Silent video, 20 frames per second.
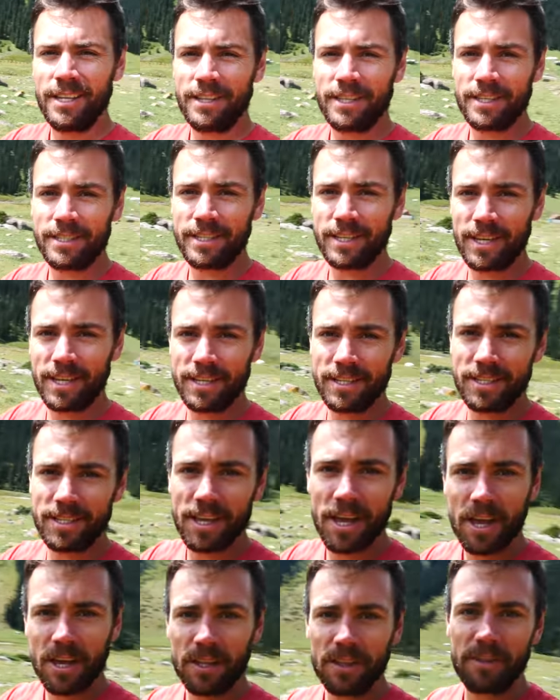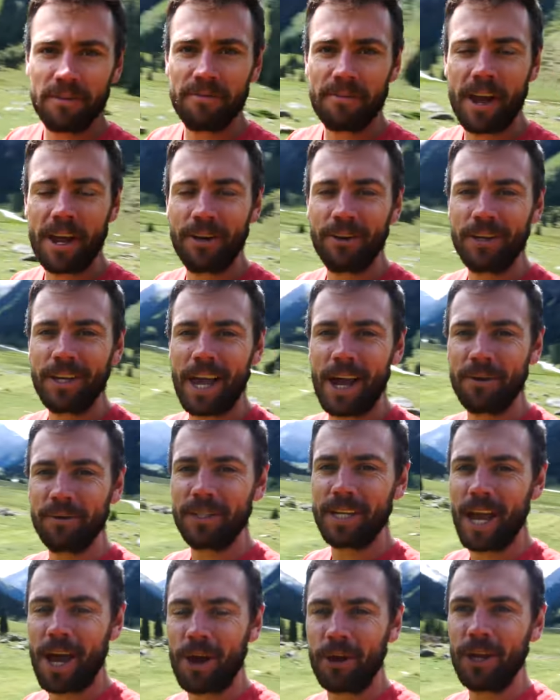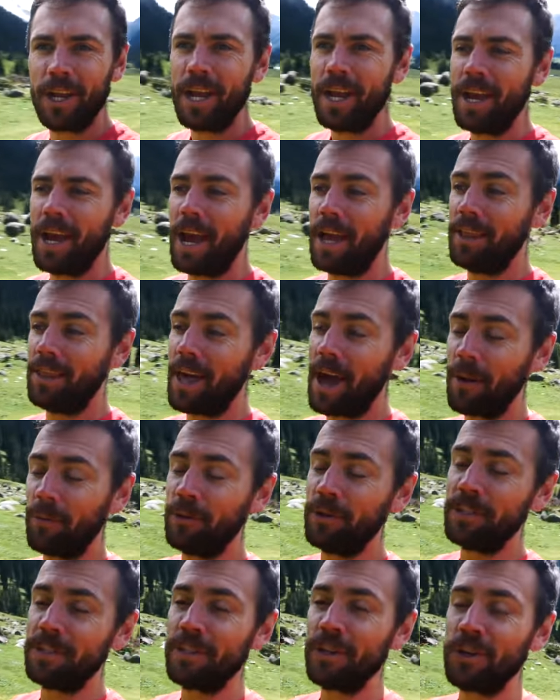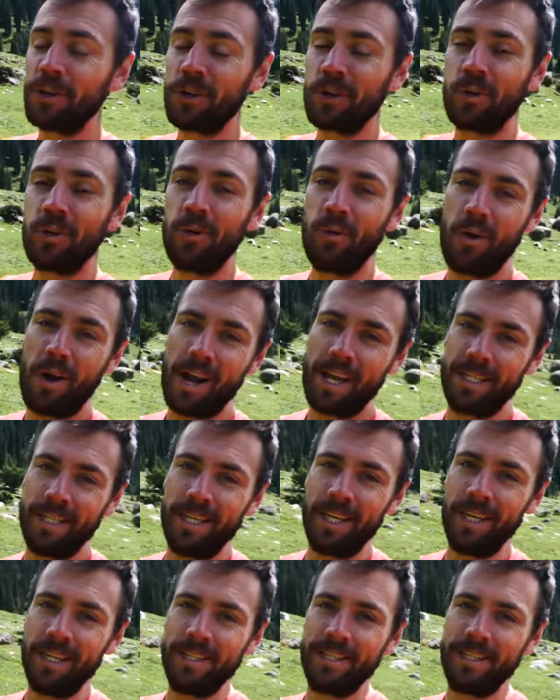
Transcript: This is the final countdown and that was crazy.